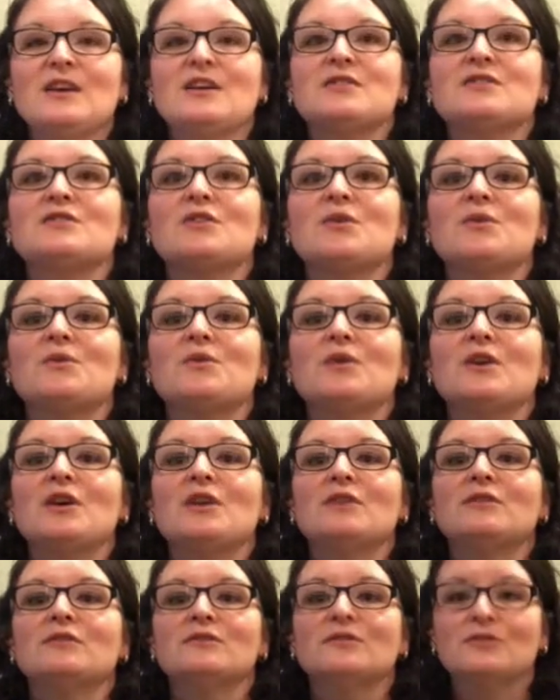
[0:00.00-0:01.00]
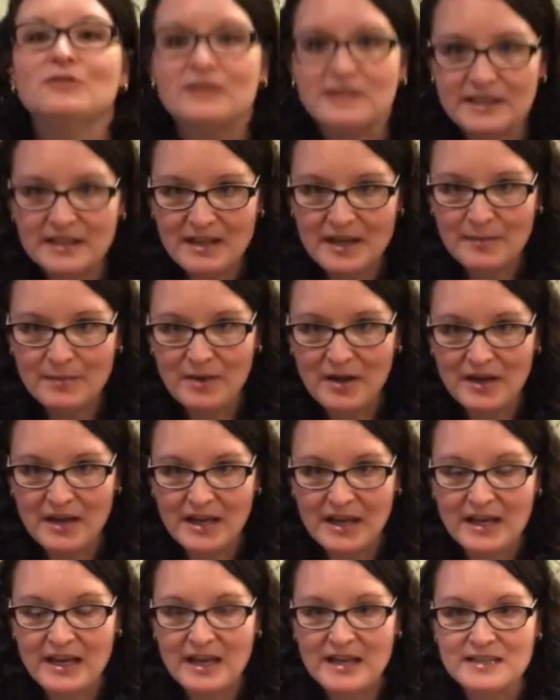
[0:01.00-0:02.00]
So look it up on
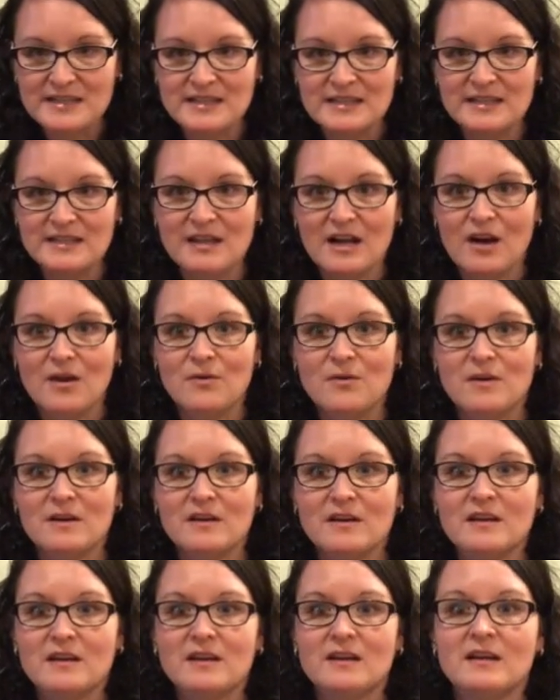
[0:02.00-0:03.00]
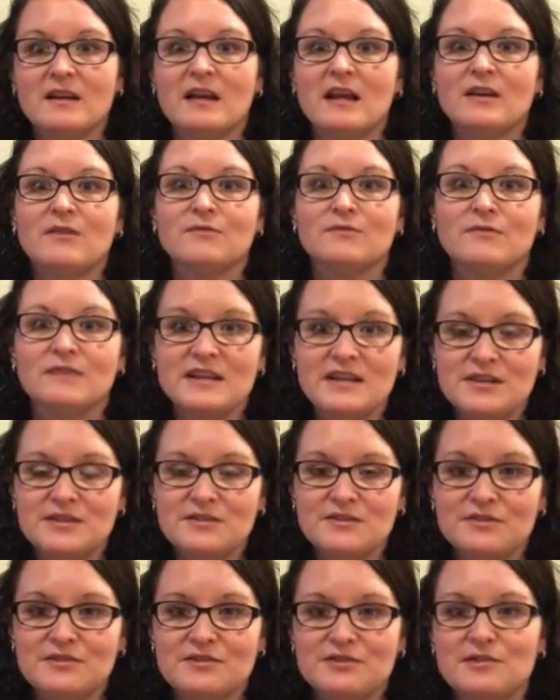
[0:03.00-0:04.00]
akc.org,
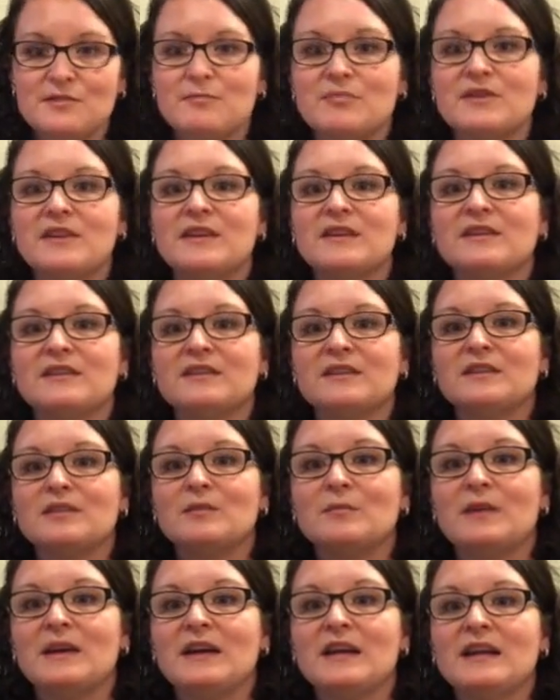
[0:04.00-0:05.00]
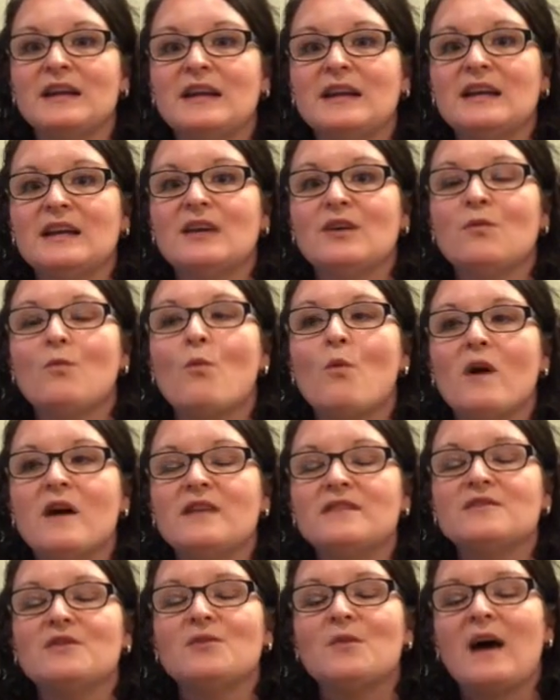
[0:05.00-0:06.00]
research the breed a little bit.
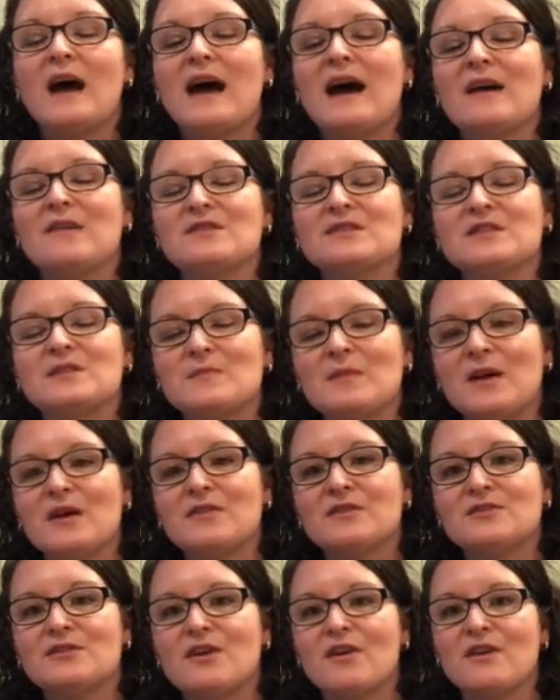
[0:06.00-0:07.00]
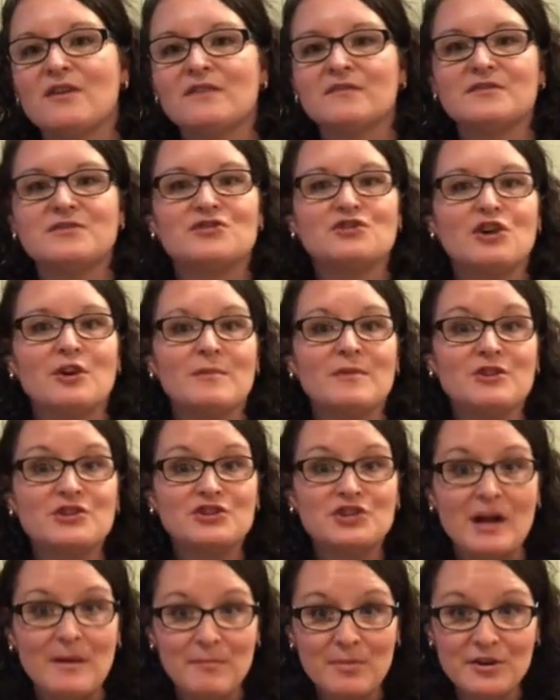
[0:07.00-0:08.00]
One, know how to spell the dog. If it's German
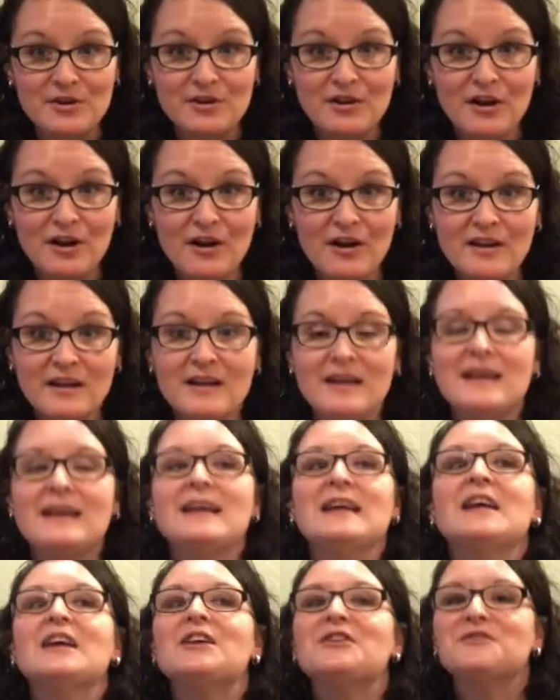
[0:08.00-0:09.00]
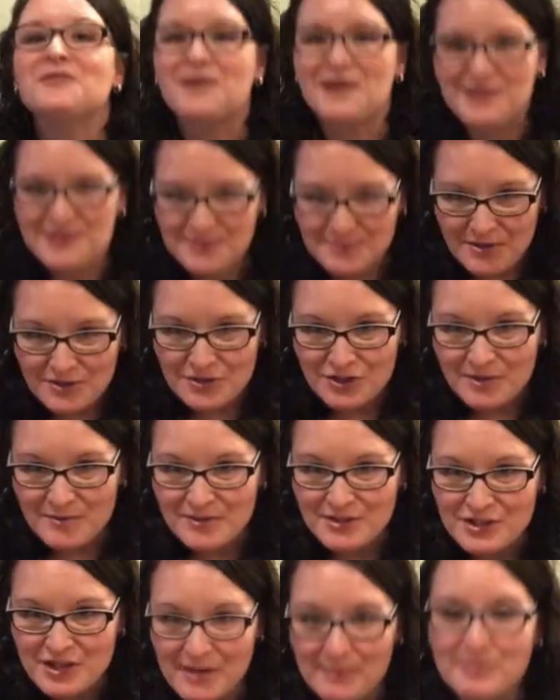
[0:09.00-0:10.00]
Shepherd dog, know how to spell German
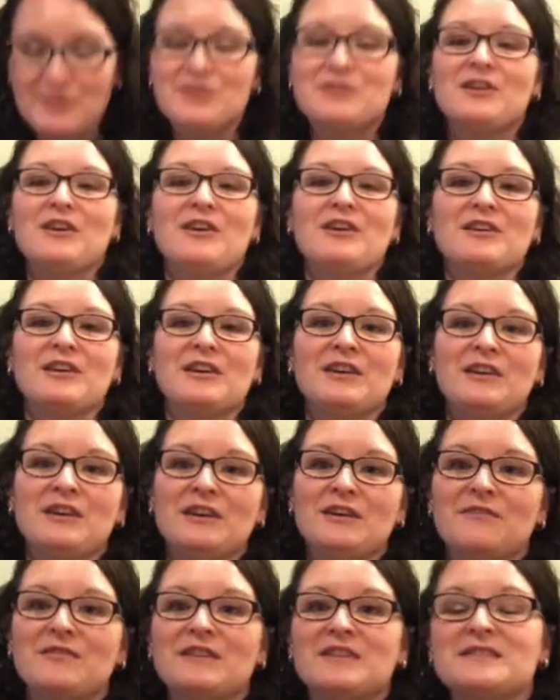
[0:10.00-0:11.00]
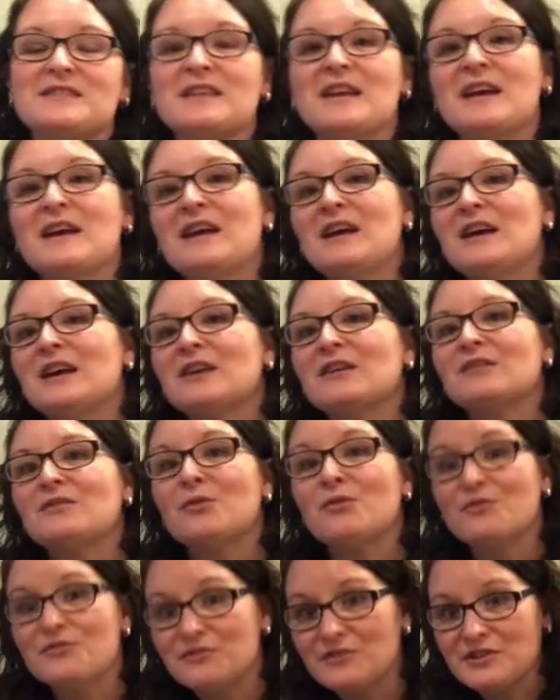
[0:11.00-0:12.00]
Shepherd dog. If it's
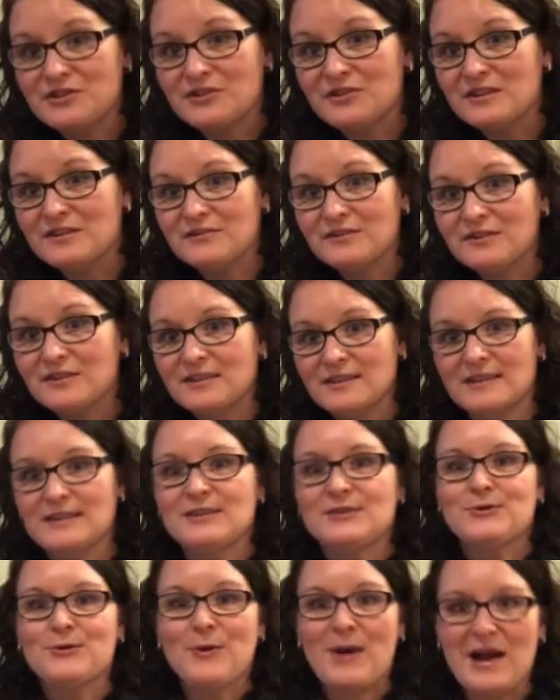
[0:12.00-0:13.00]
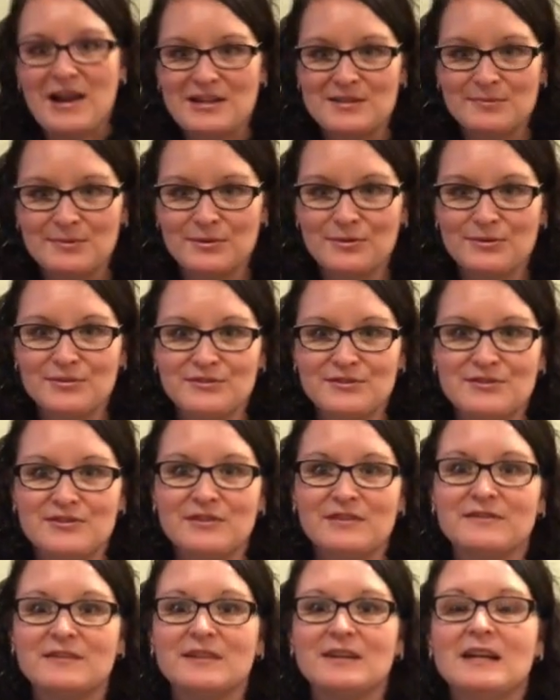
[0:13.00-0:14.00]
Golden Retriever, know how to spell Golden
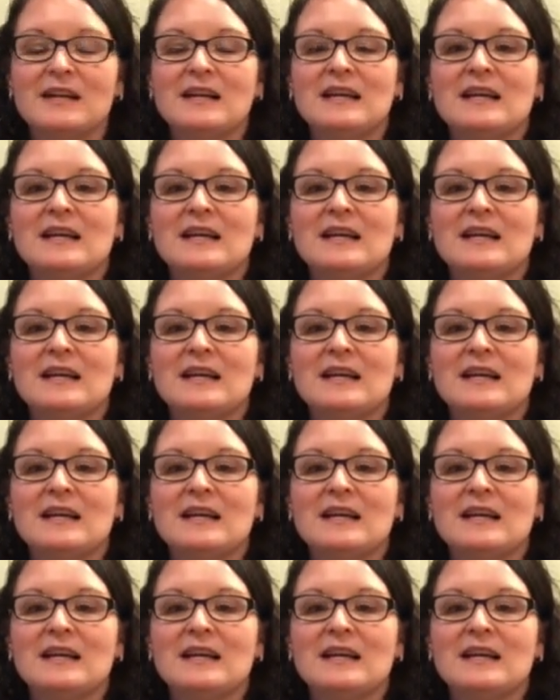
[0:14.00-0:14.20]
Retriever.